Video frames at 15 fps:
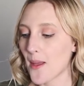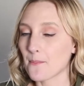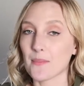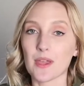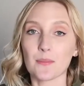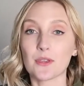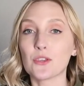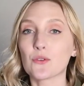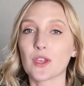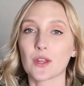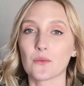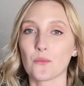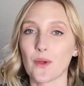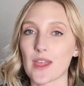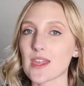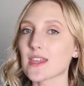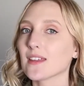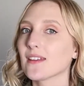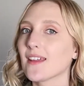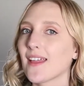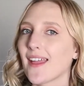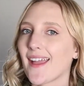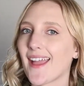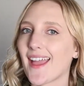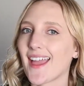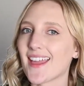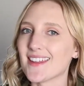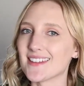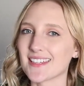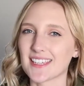maybe you can wait
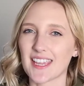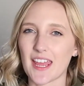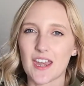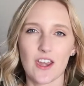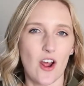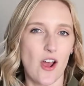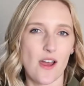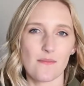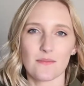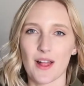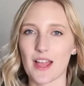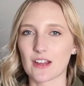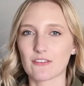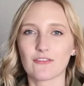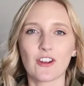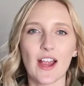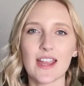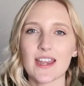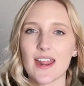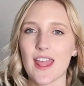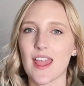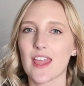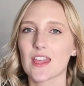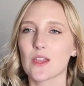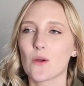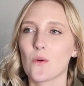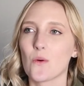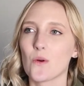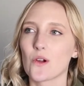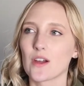and get it on Black Friday,
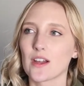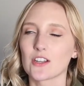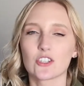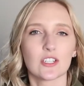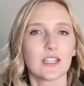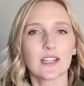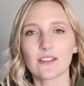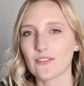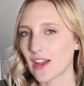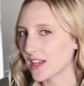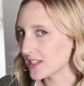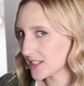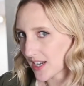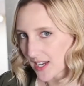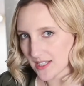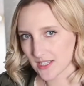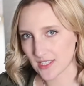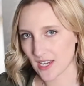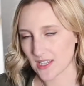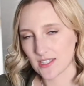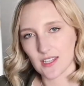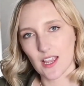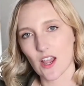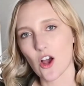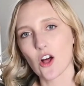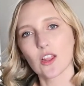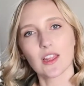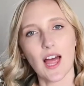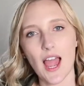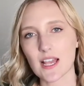or she did a Valentine's Day
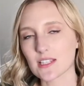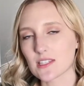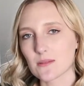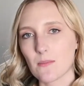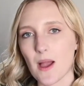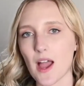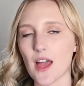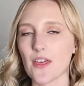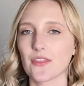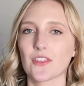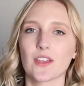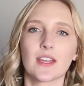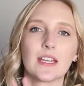sale last month.